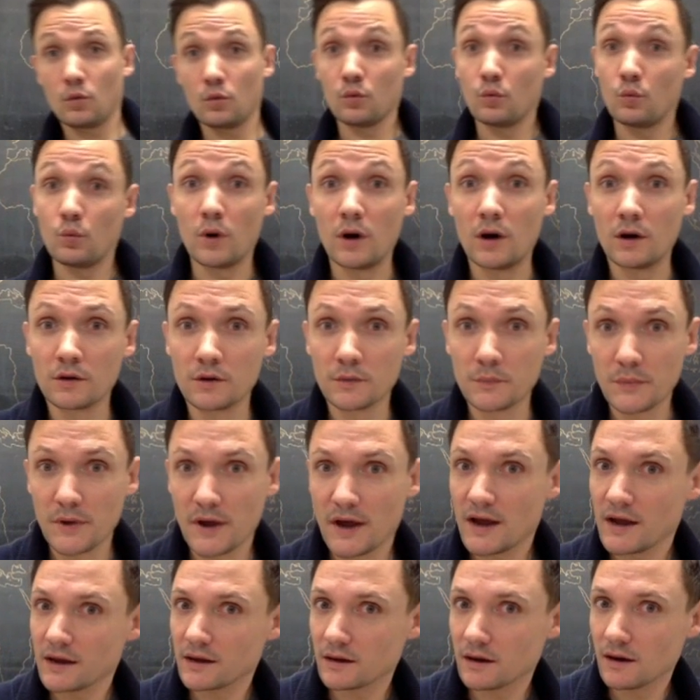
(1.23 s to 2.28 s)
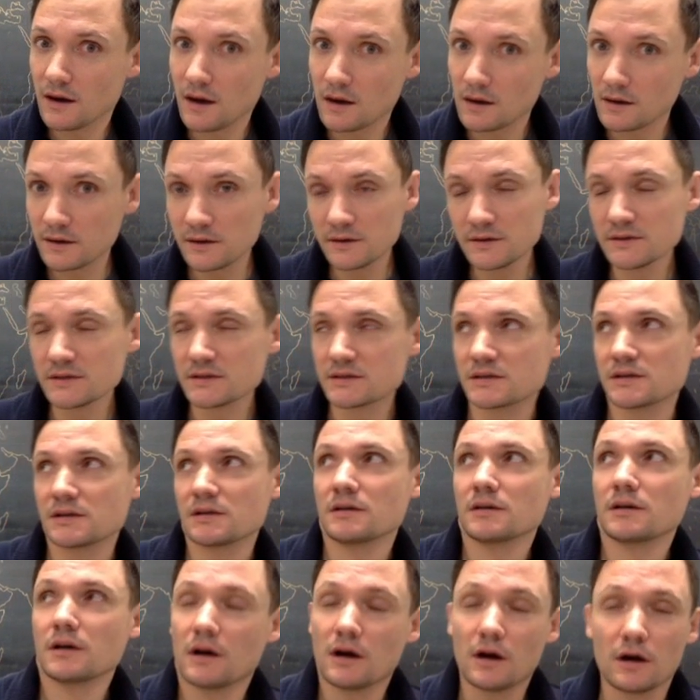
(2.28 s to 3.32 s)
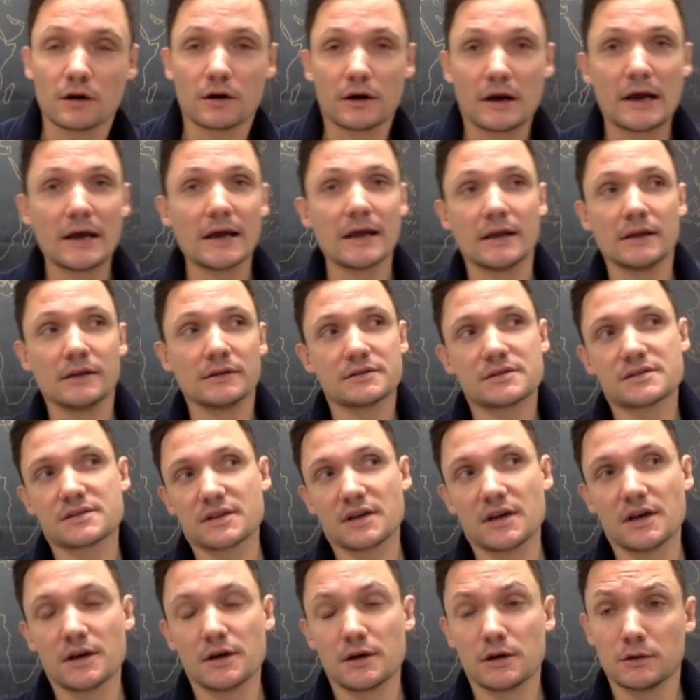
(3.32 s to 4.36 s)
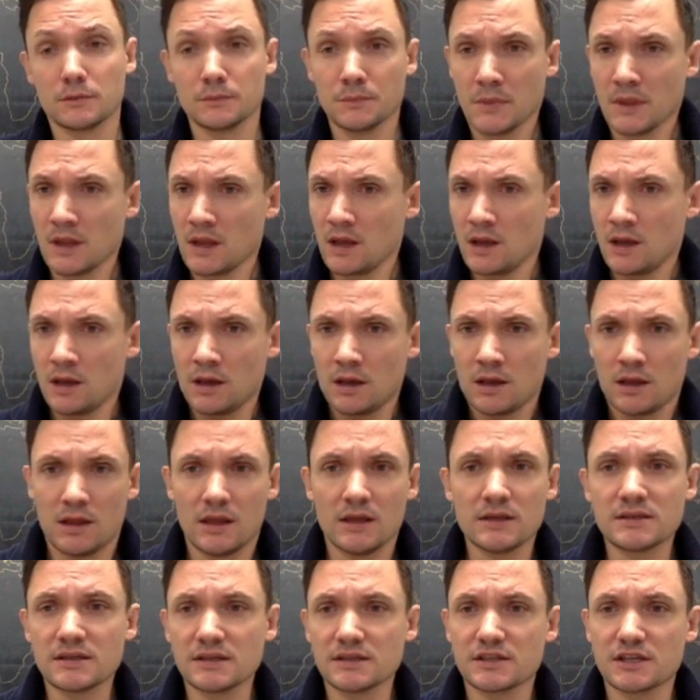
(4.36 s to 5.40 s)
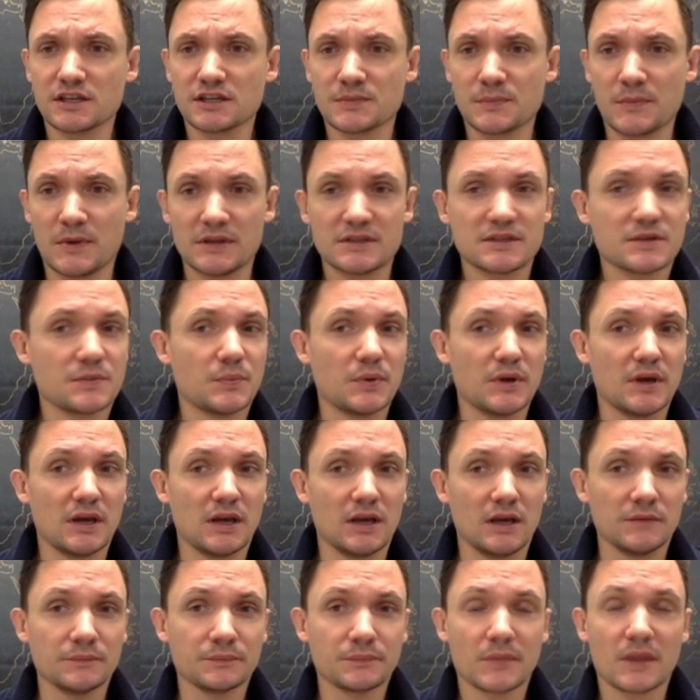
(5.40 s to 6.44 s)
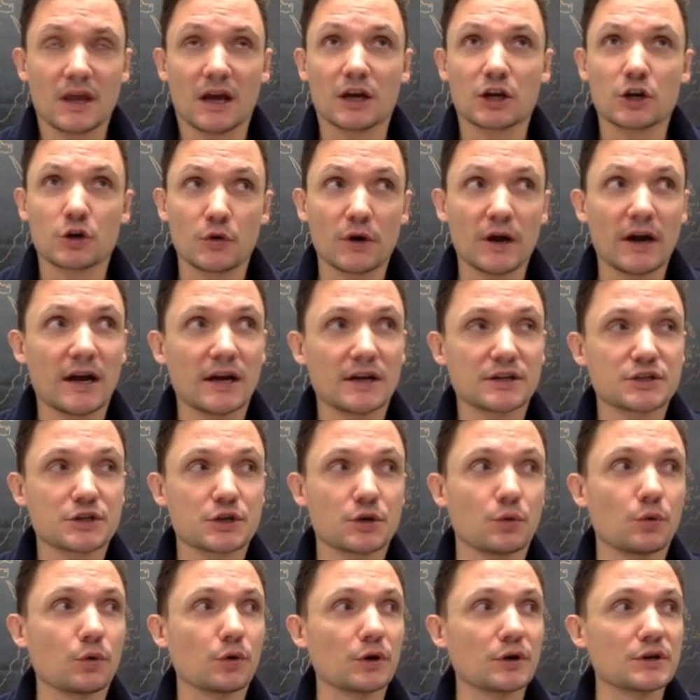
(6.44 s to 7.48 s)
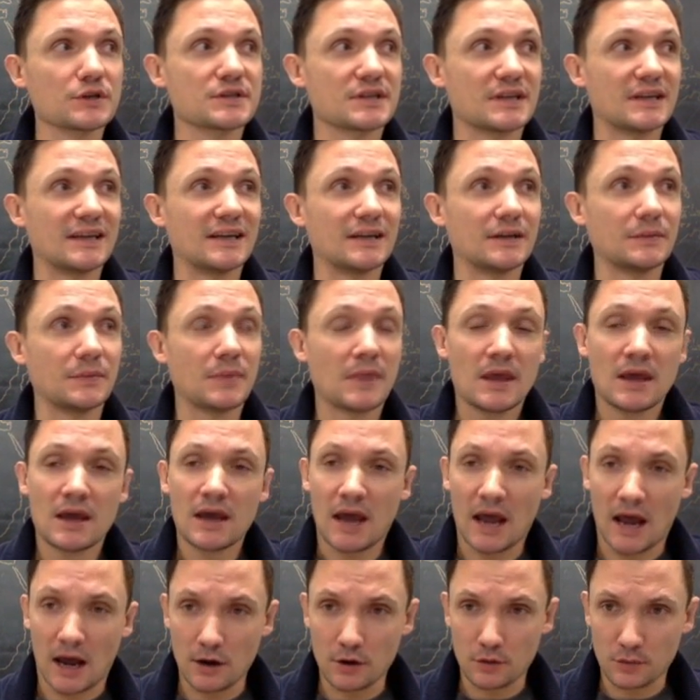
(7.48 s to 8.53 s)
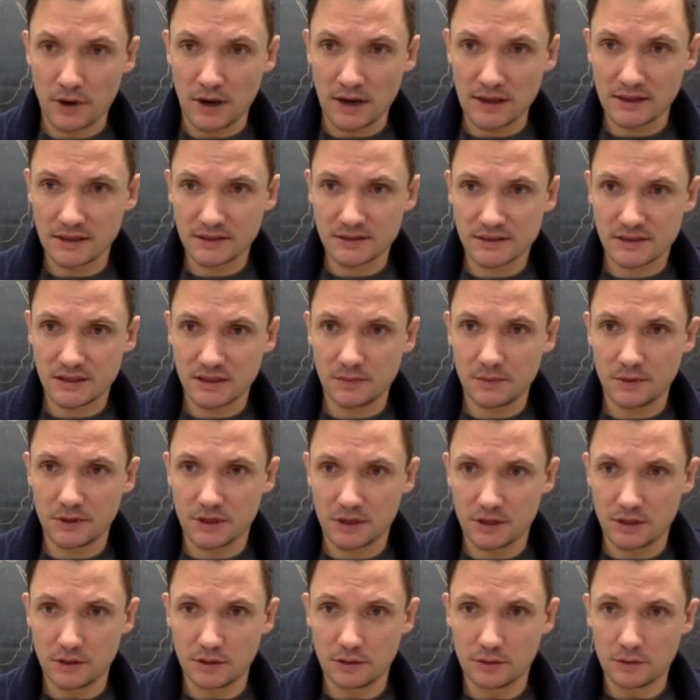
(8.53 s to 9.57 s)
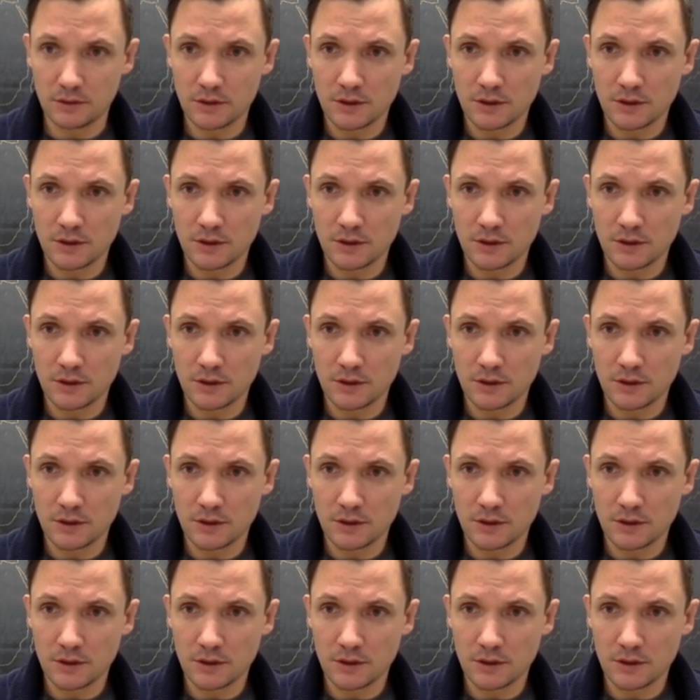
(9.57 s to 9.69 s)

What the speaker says: Welcome back, honors. All right, so this is just meant to be a crash course in how to write this DBQ